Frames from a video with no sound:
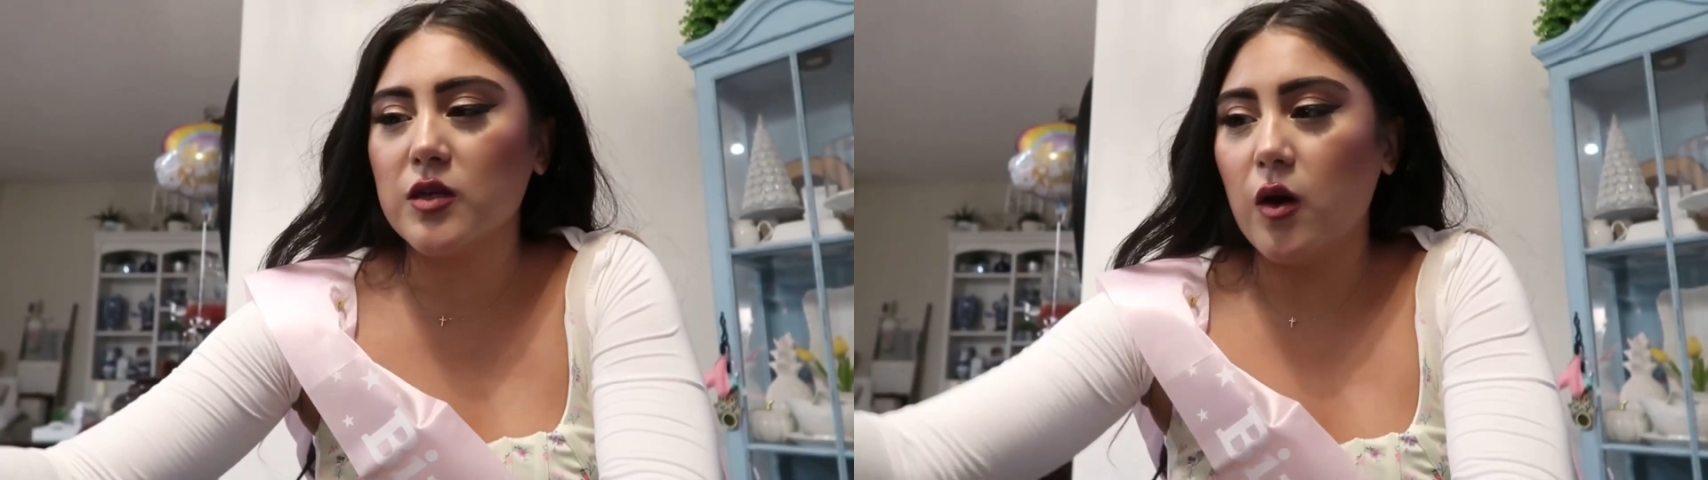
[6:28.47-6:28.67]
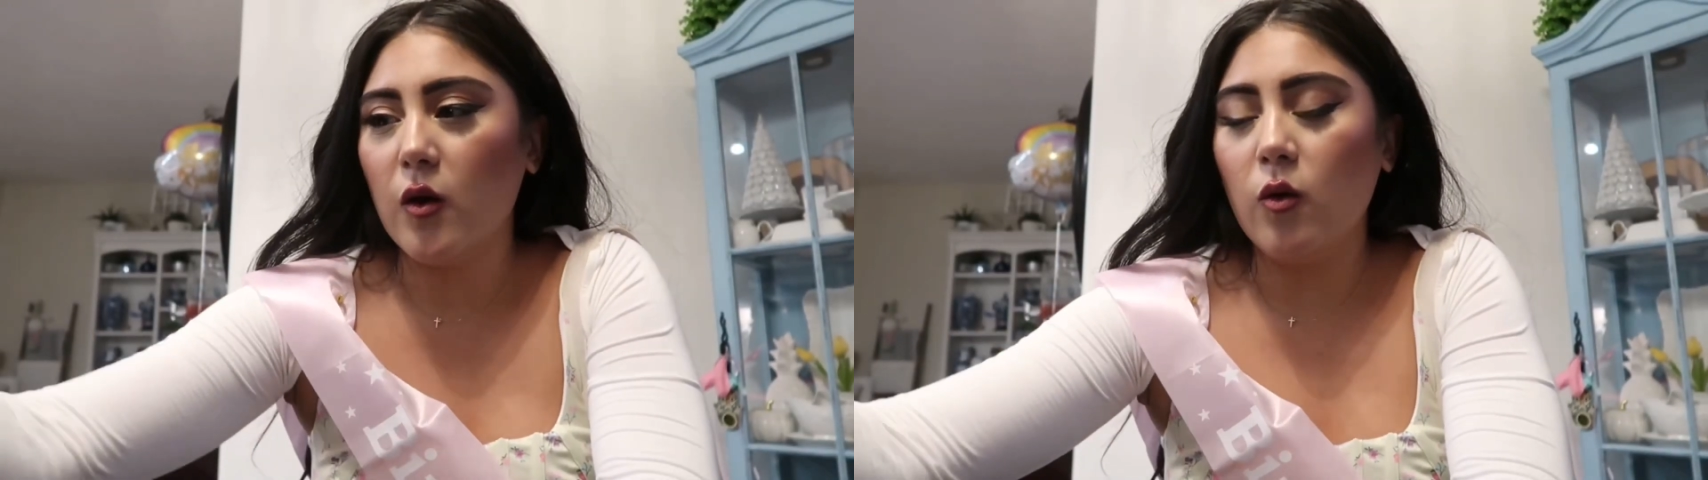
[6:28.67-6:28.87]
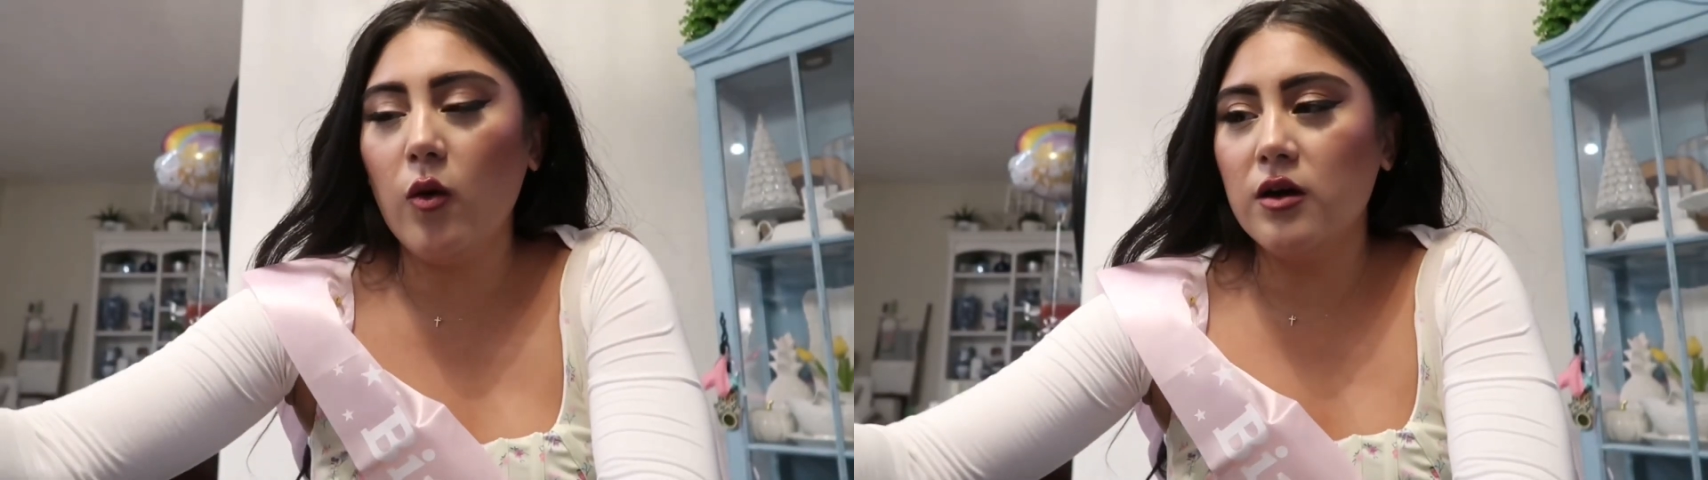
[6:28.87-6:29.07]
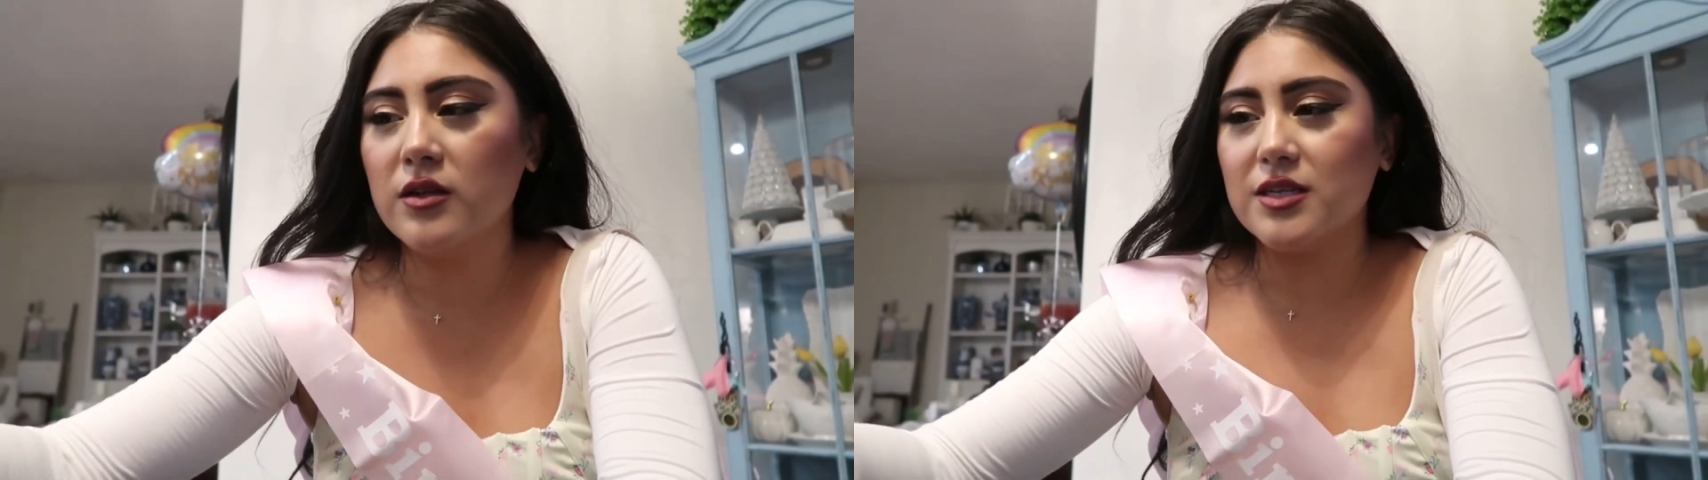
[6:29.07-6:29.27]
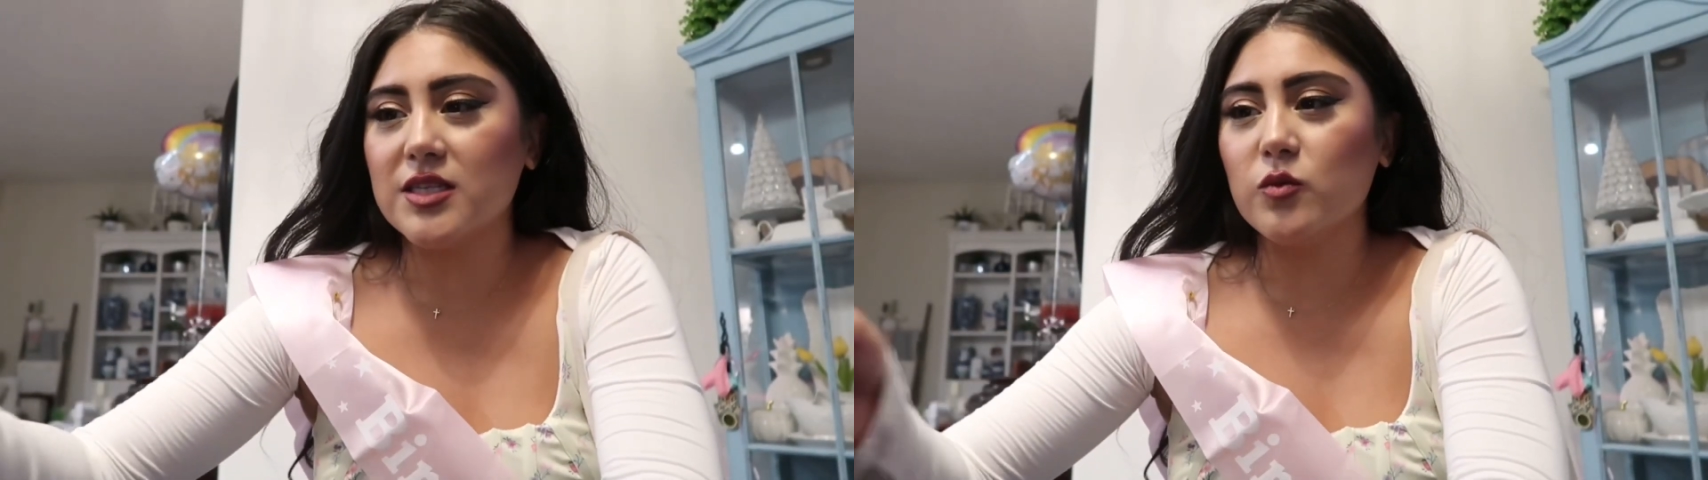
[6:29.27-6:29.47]
so,
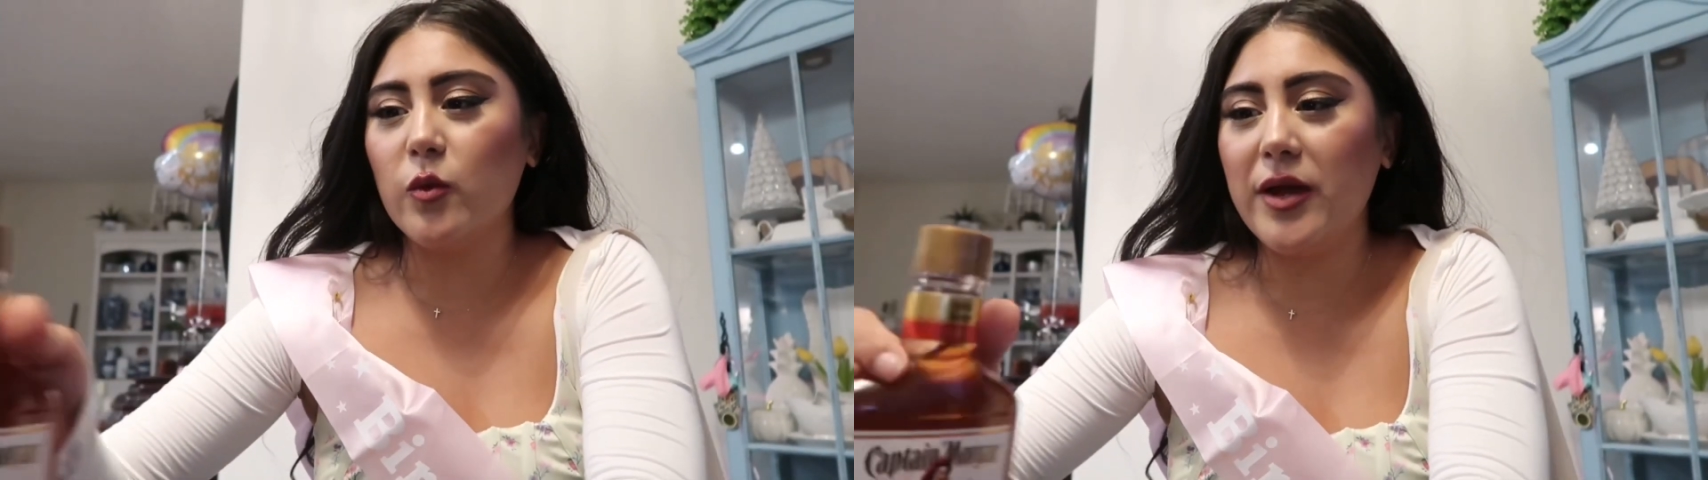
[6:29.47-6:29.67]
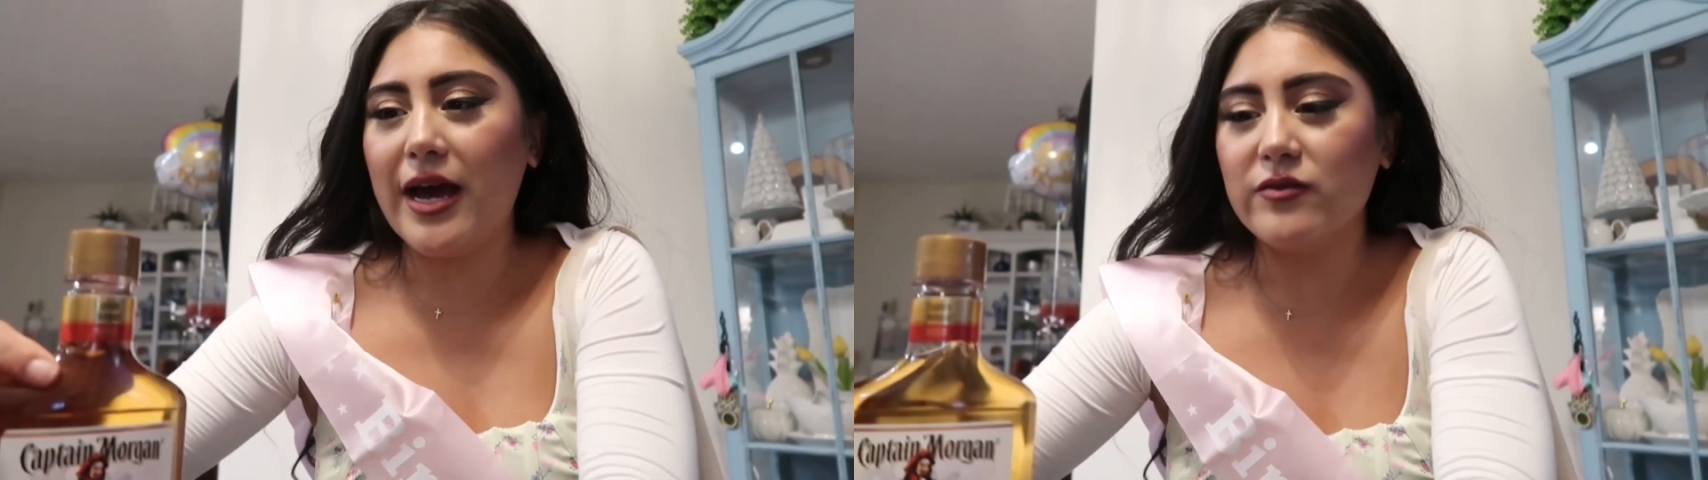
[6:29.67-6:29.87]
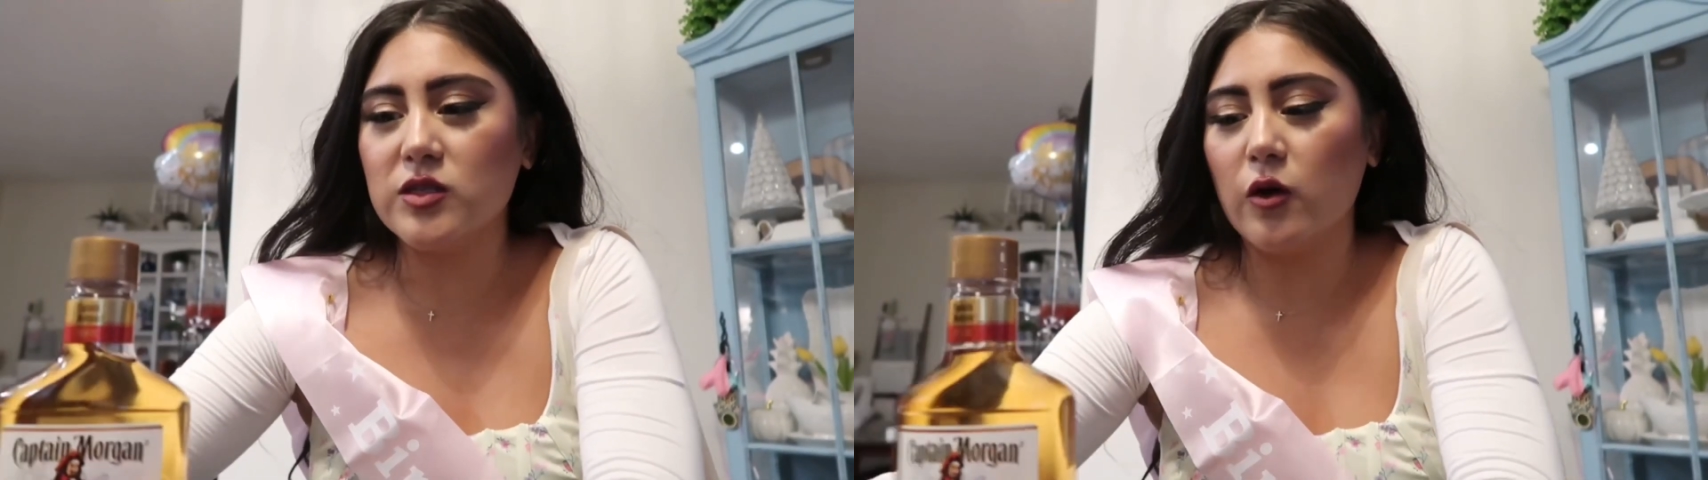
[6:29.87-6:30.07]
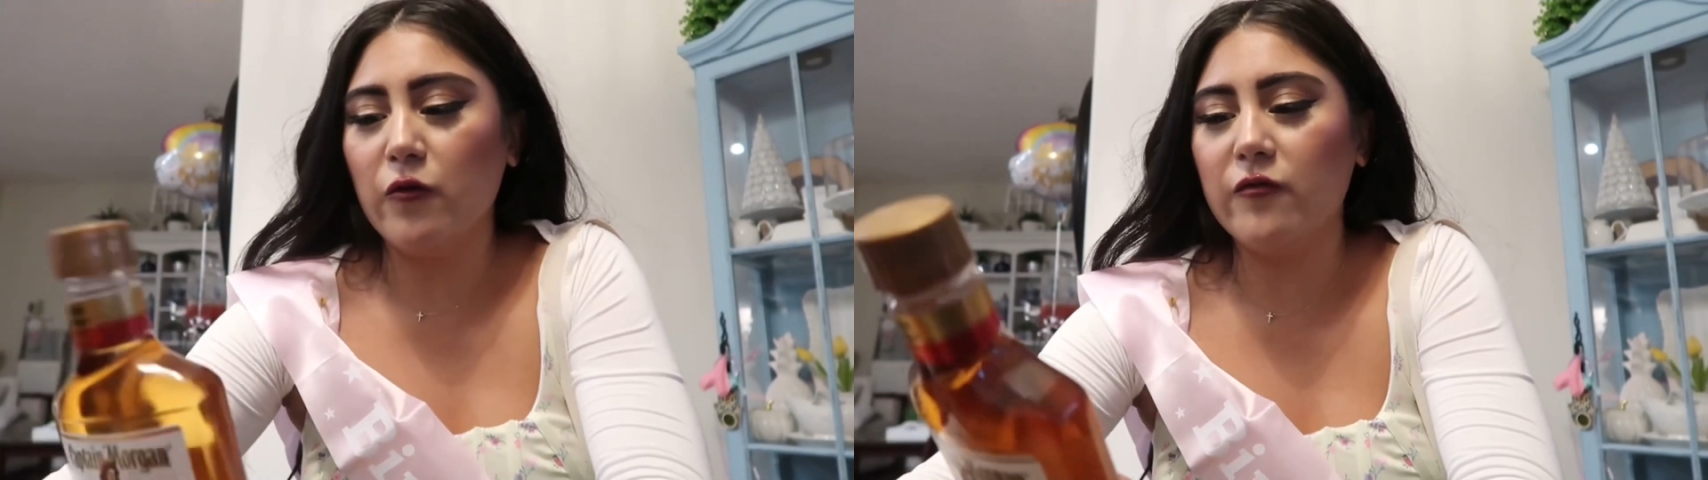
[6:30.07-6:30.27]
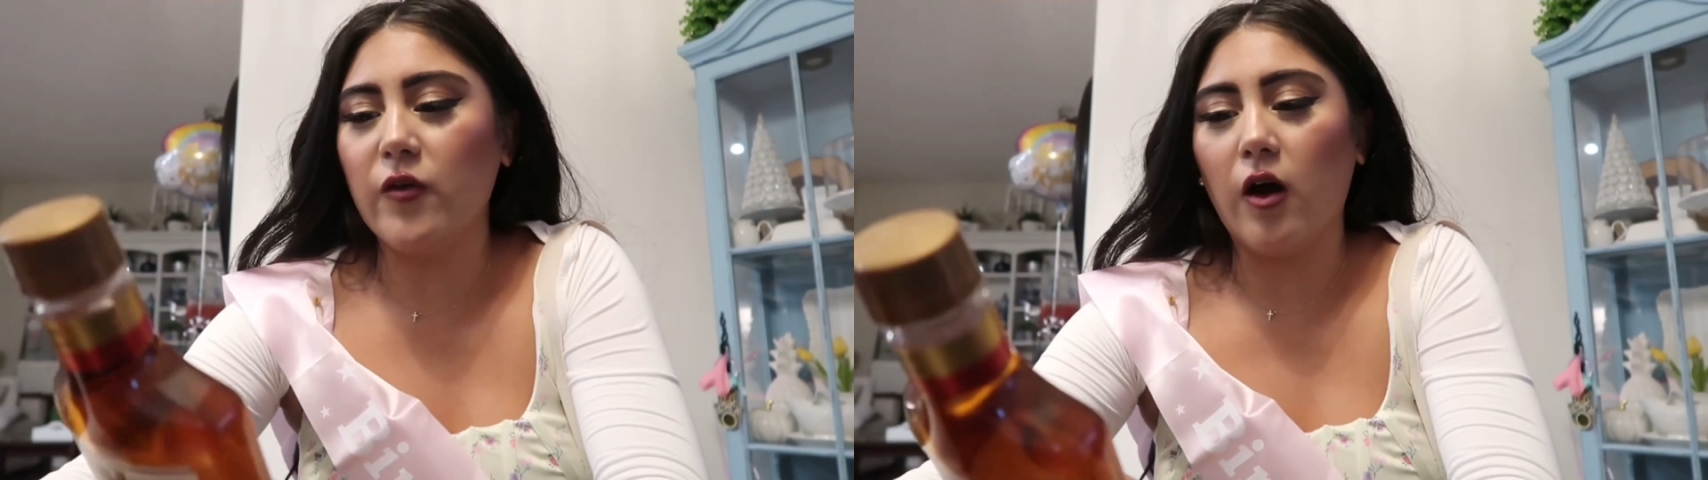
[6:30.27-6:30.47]
this is what we have so
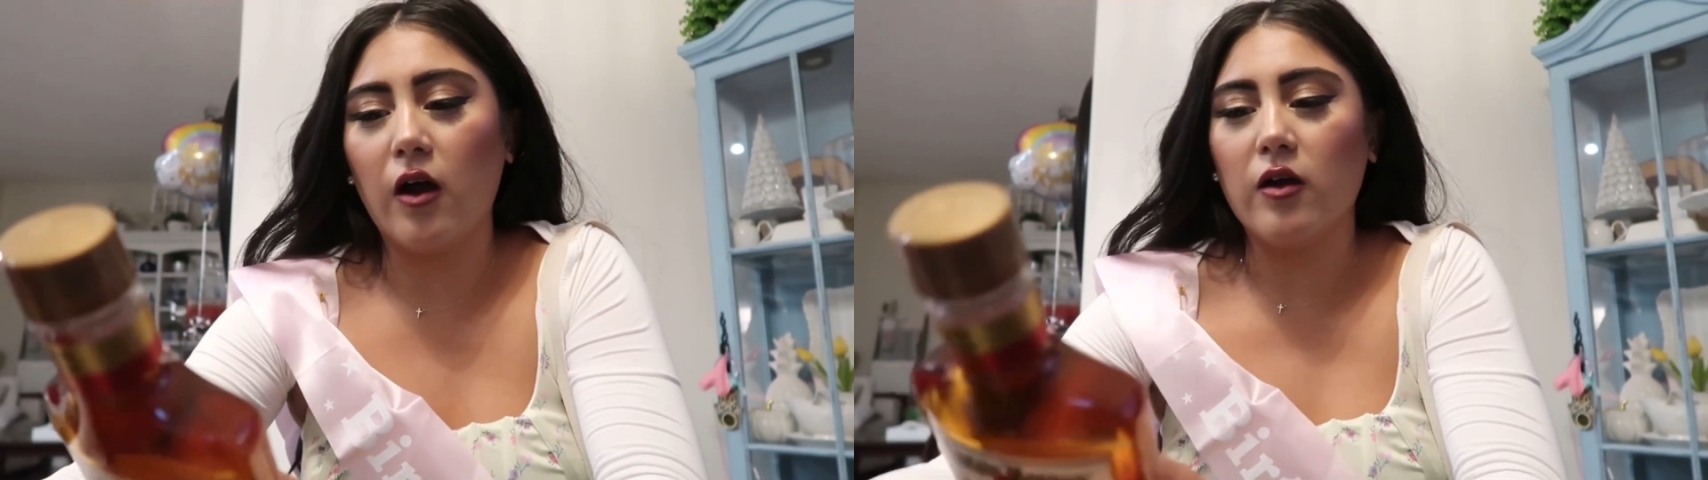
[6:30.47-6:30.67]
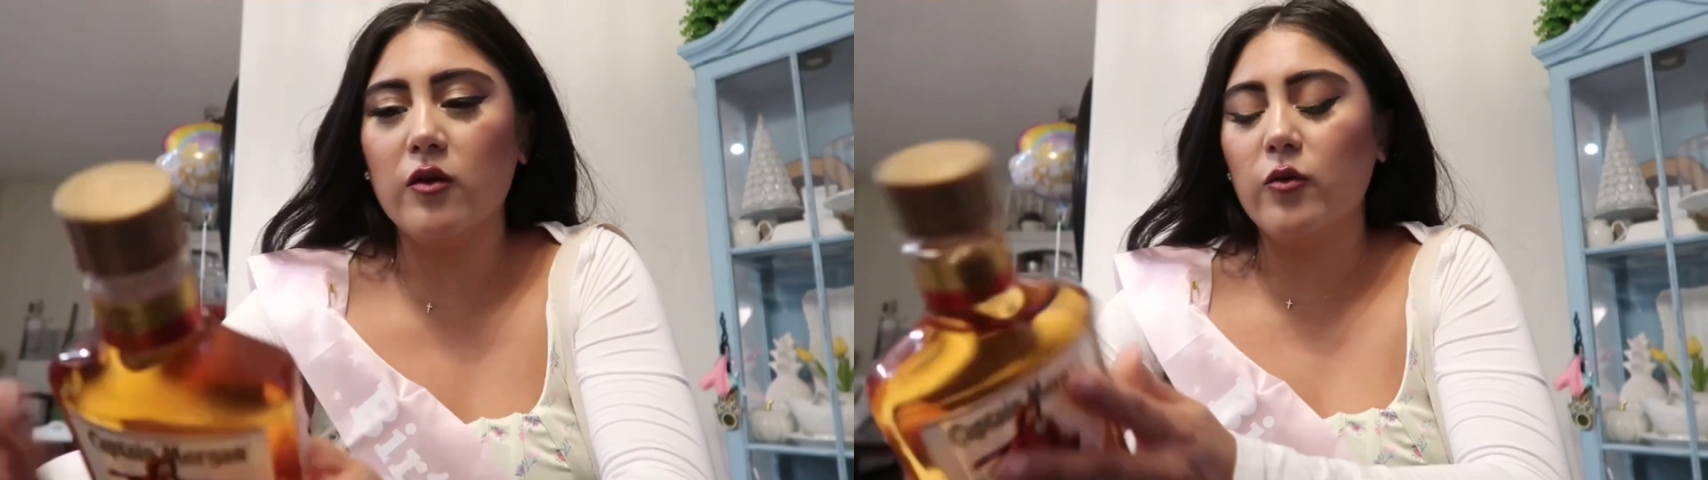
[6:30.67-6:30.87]
far.